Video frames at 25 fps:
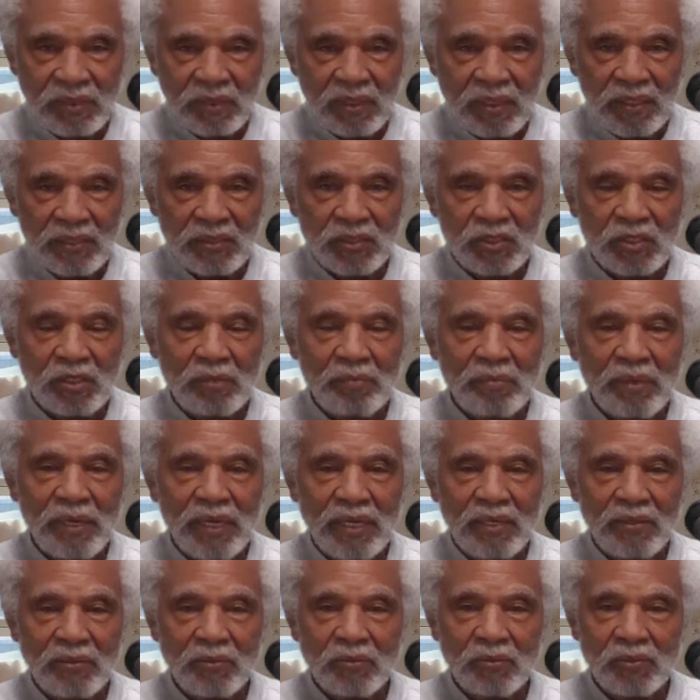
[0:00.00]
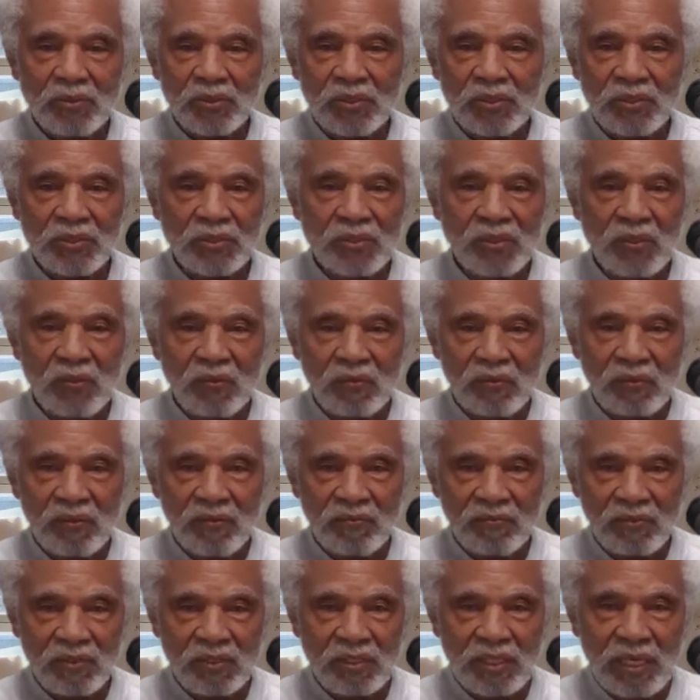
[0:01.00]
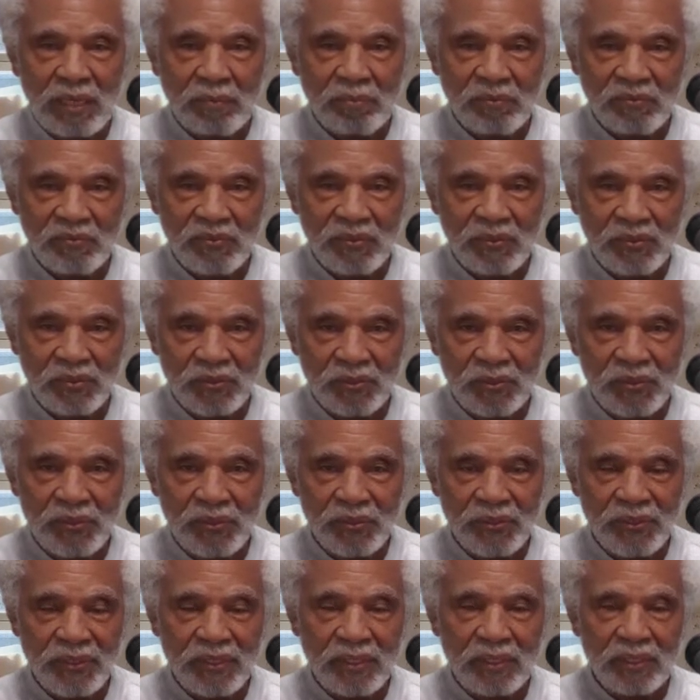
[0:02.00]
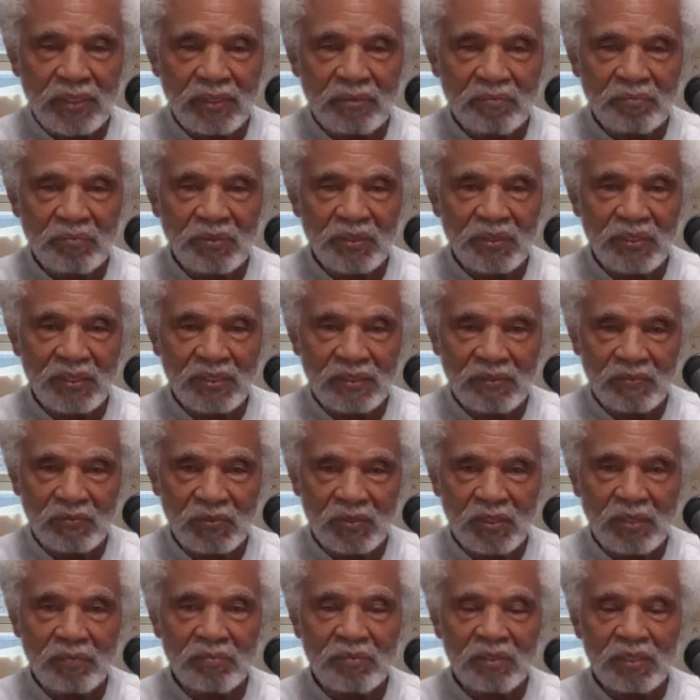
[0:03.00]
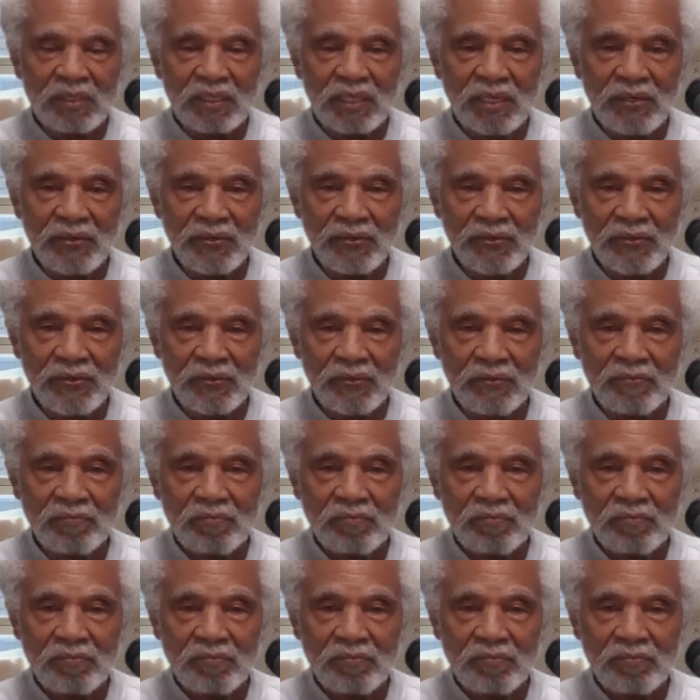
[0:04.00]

in somebody who's just talking off the top of his or her head because of something they heard